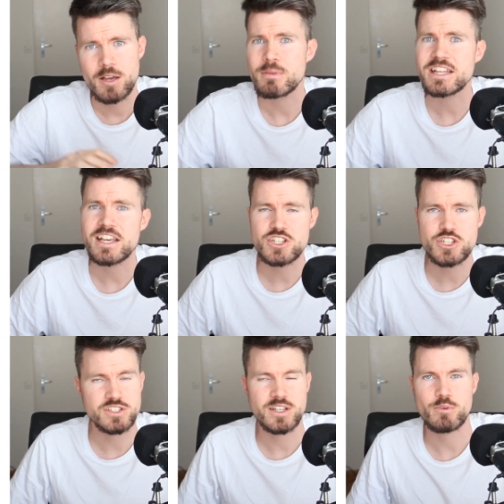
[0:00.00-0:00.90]
many
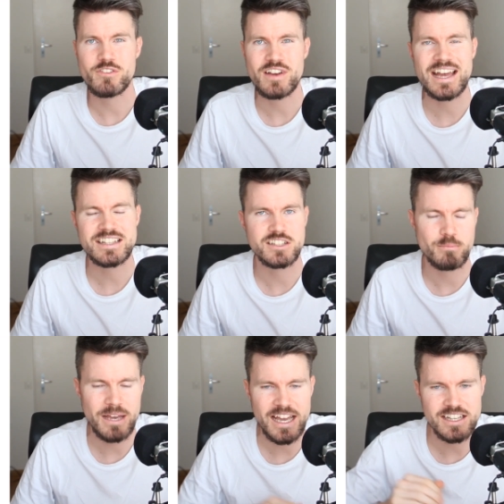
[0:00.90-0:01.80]
issues that we've had in the
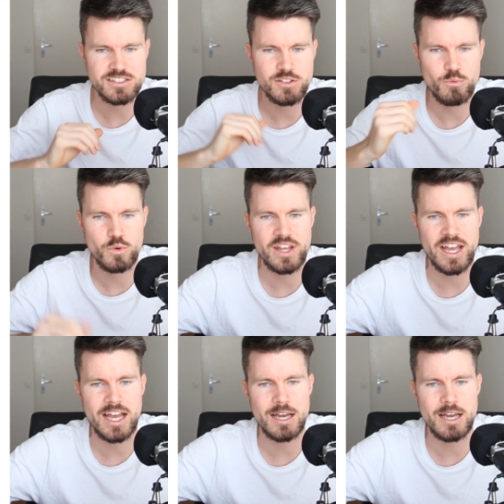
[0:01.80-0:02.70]
past won't
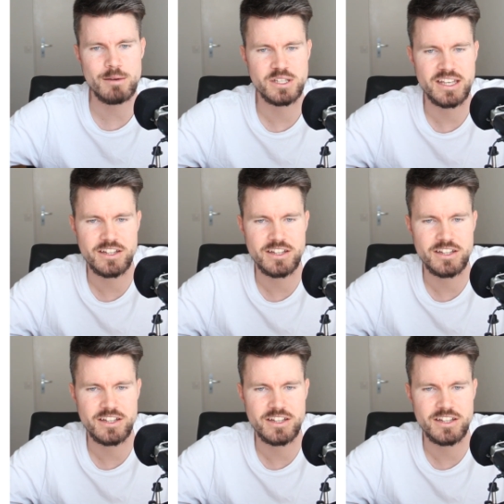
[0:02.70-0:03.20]
happen again